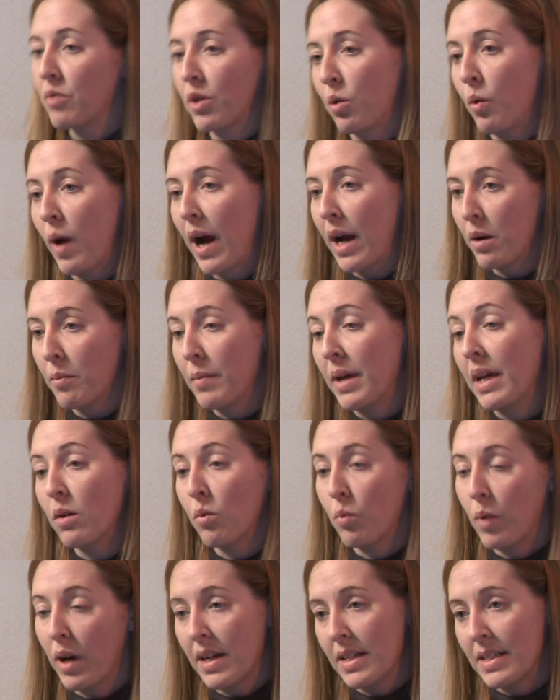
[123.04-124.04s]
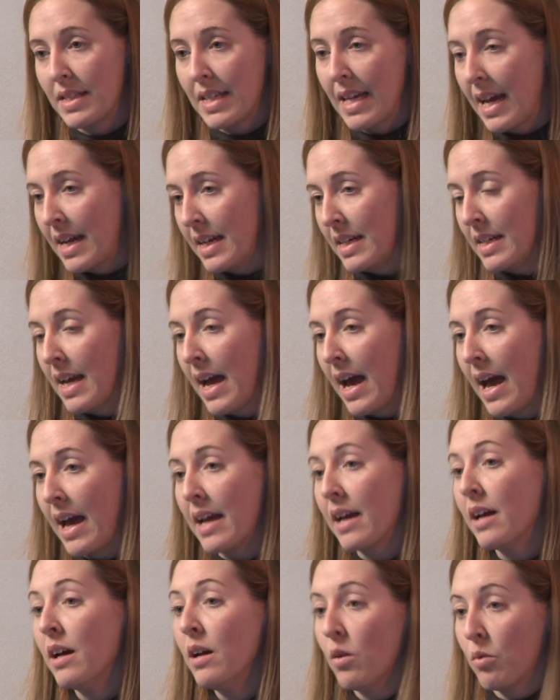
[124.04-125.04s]
requirement, whereas the
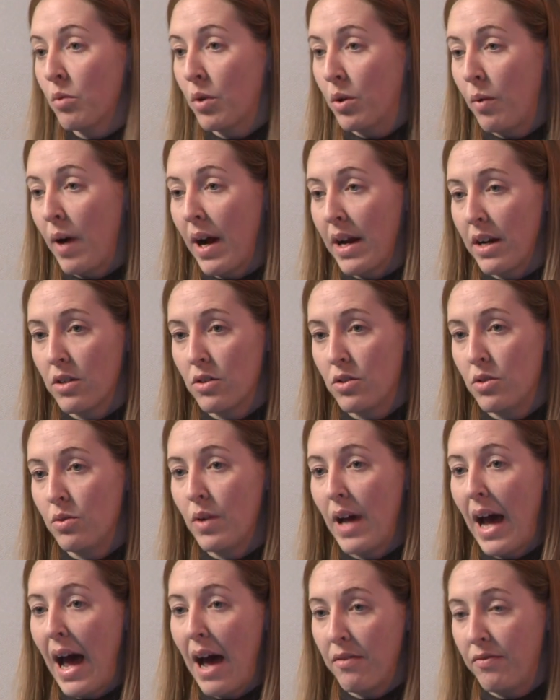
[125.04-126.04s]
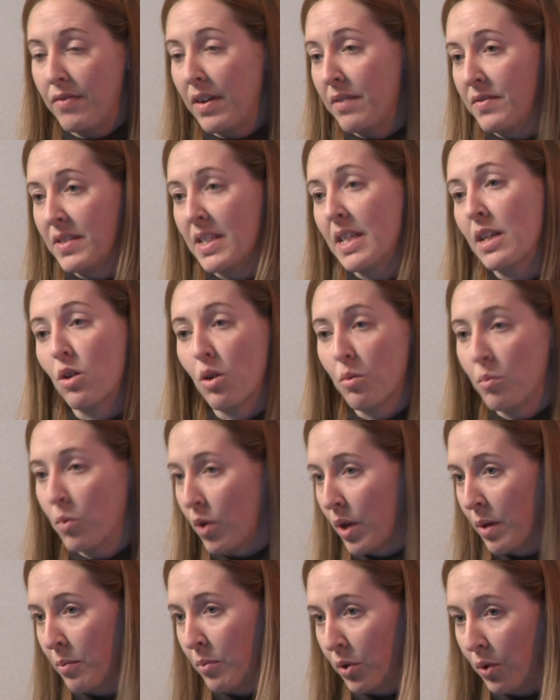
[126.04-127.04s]
ADA requires you to have 15 or
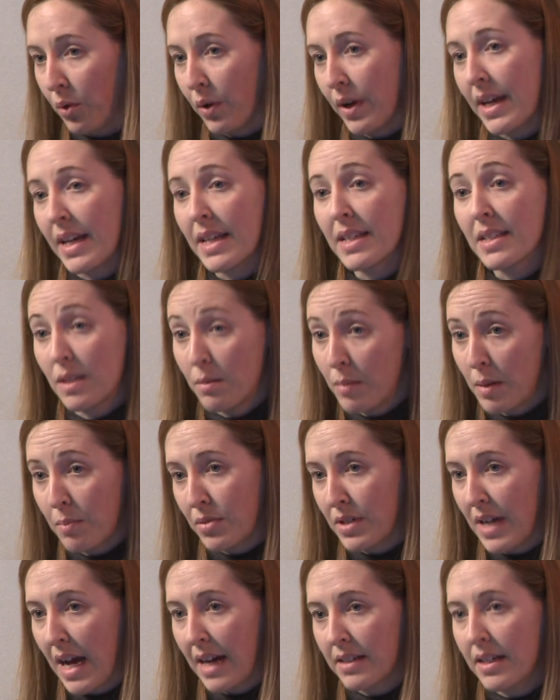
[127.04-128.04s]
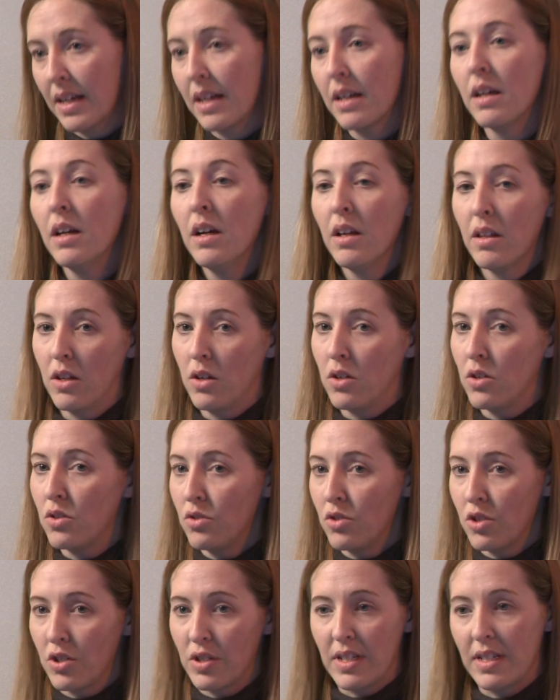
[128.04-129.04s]
more employees to be protected. The New
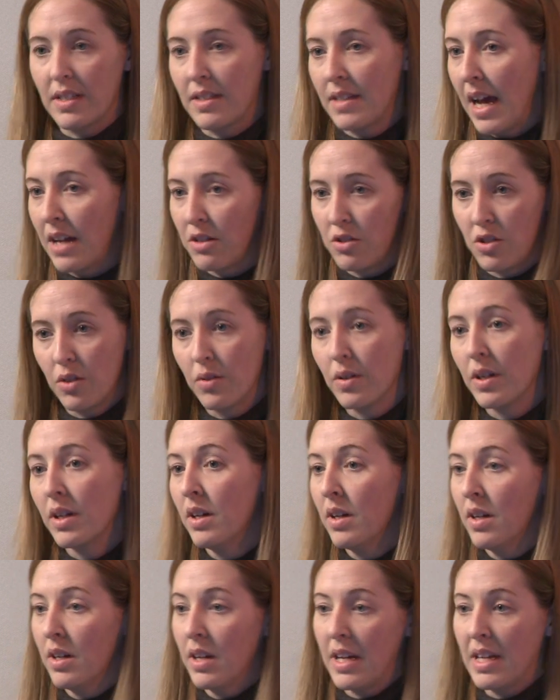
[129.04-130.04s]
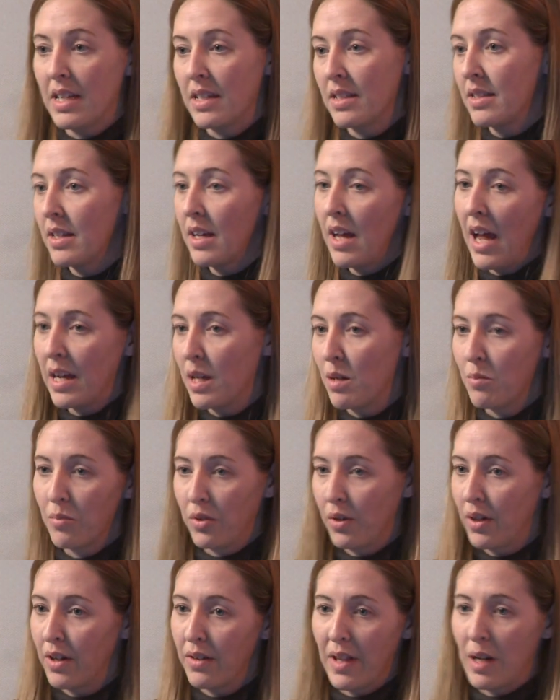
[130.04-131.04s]
Jersey statute is any
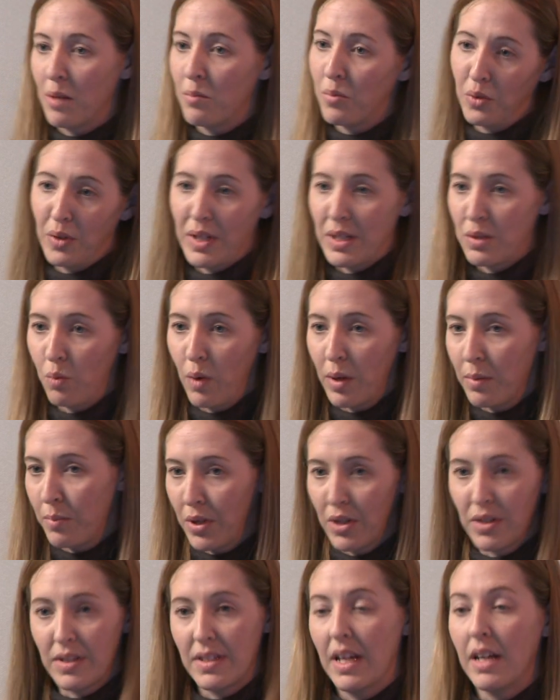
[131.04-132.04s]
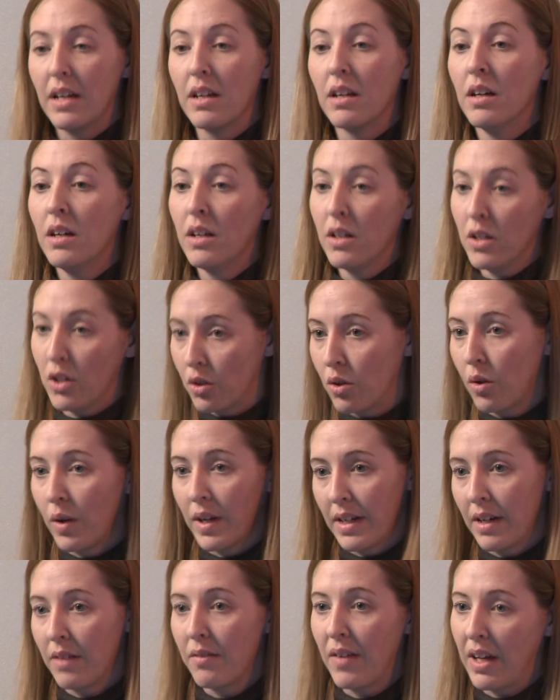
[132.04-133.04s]
employer that employs one person, you're
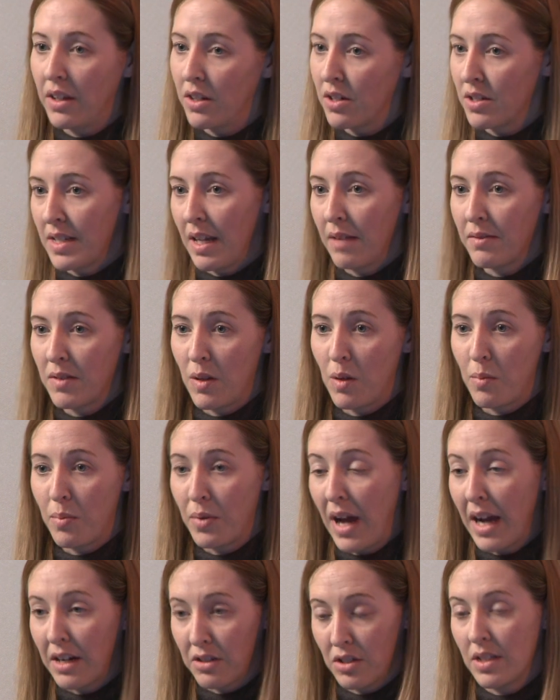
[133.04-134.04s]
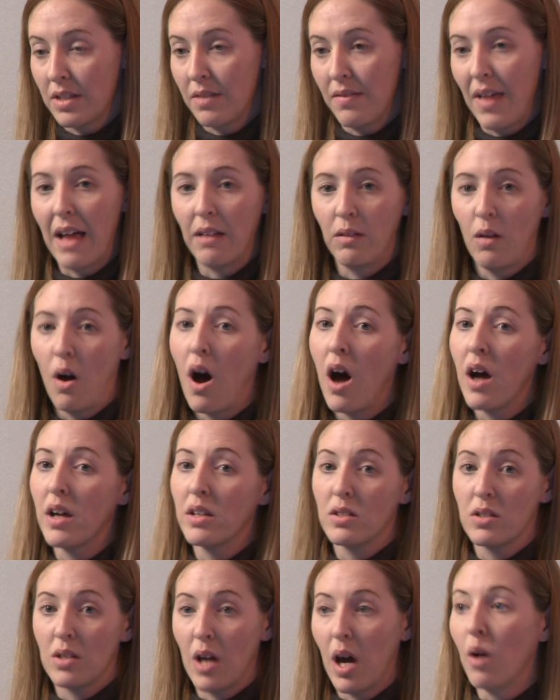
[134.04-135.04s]
going to avail yourselves of the protections of that law.
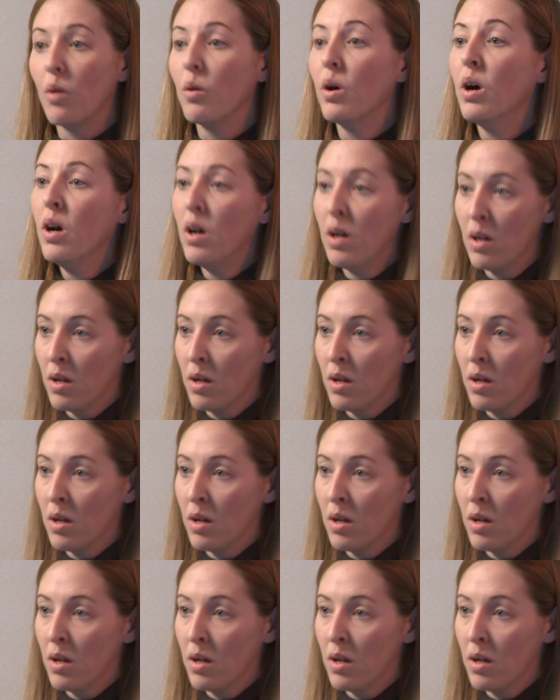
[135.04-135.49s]
So